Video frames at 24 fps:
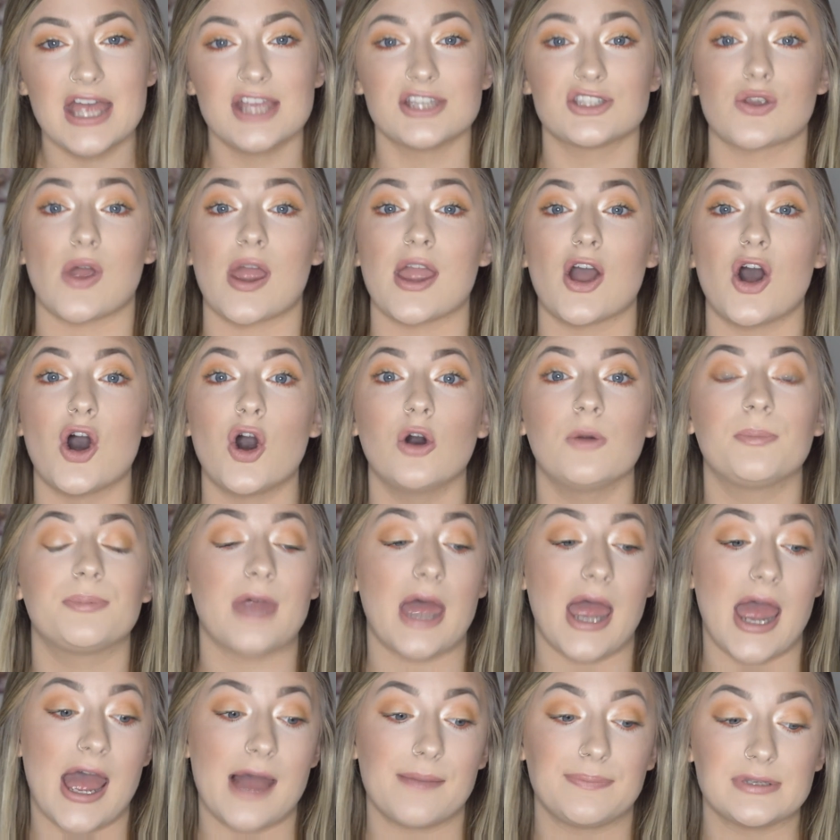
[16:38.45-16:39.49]
So I hope
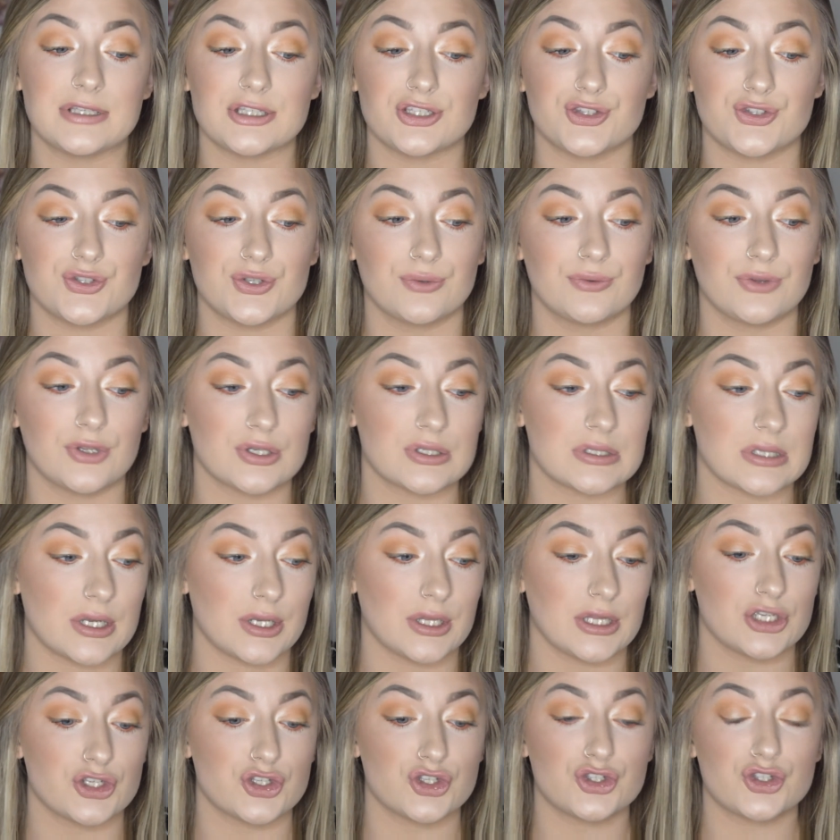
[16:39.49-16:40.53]
that happens soon. There's
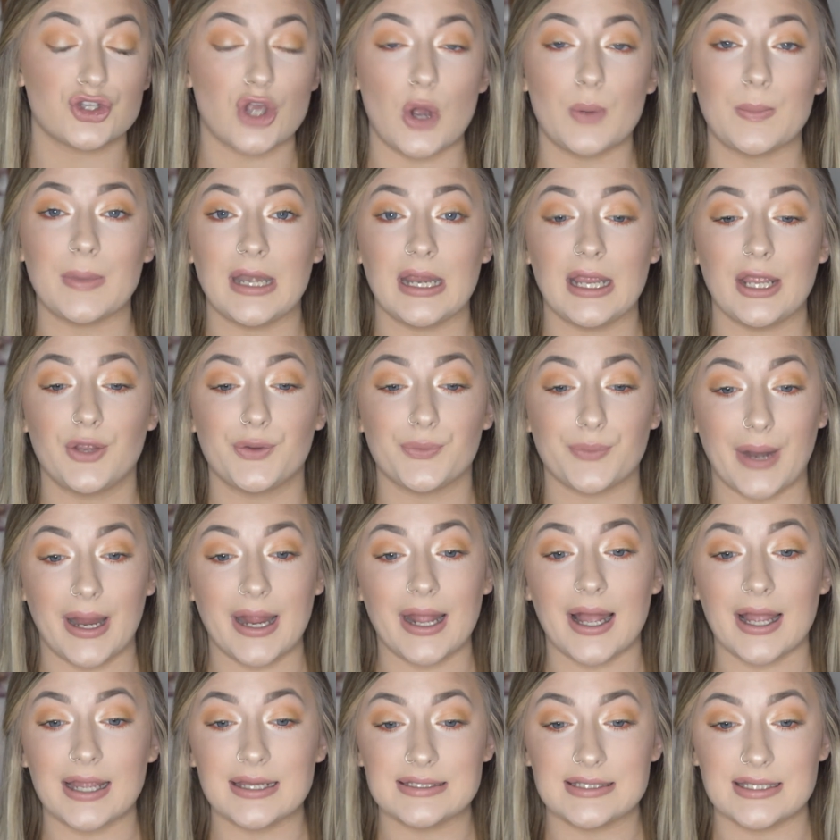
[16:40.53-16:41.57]
literally so many
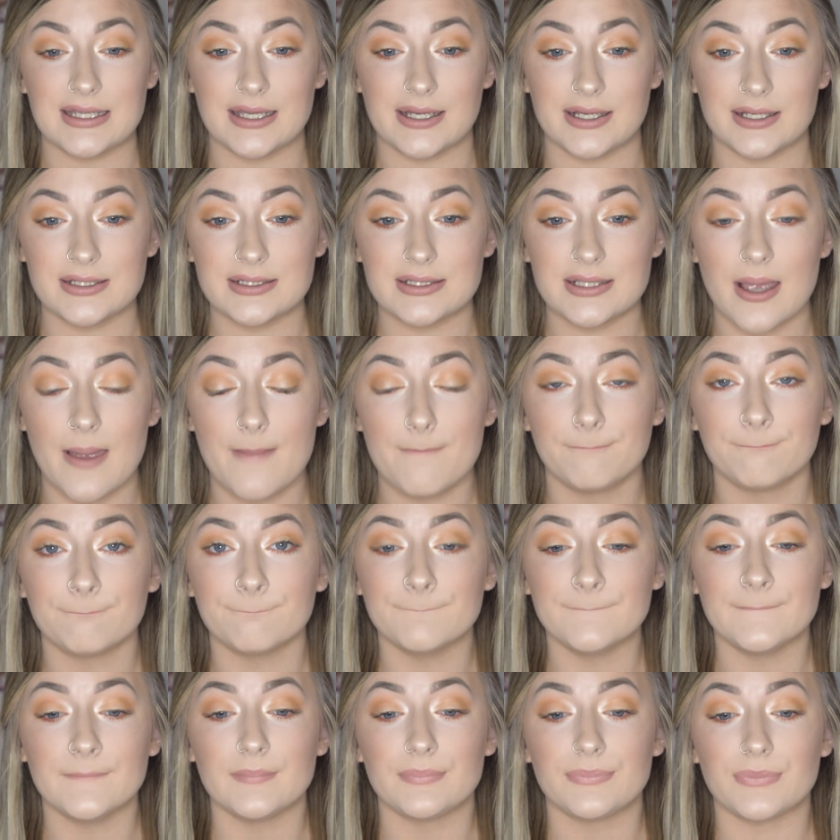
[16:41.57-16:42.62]
great
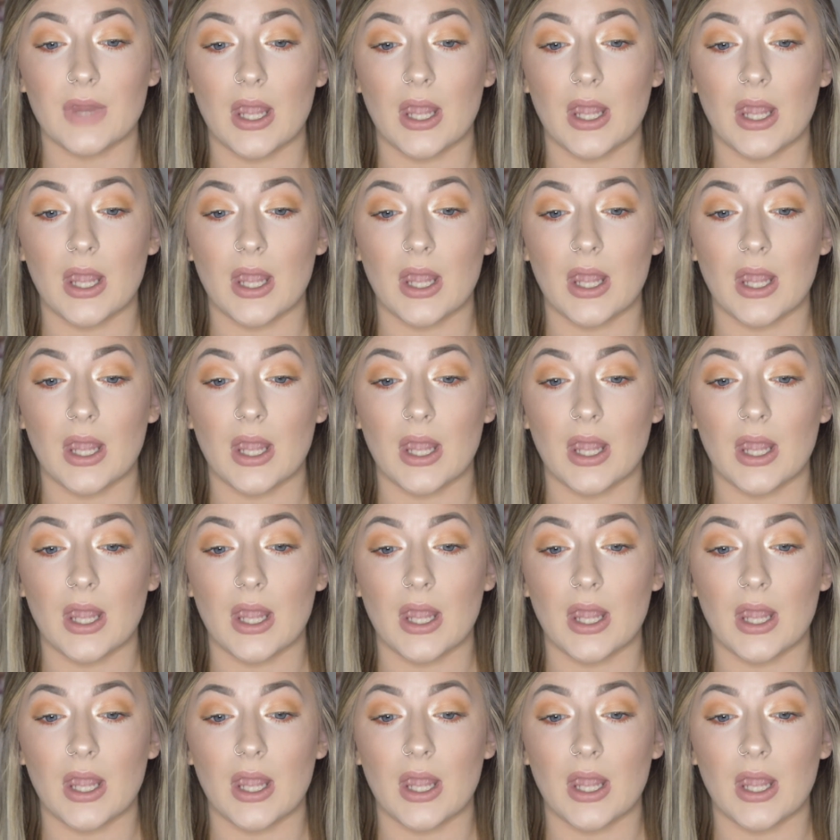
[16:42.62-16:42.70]
ideas.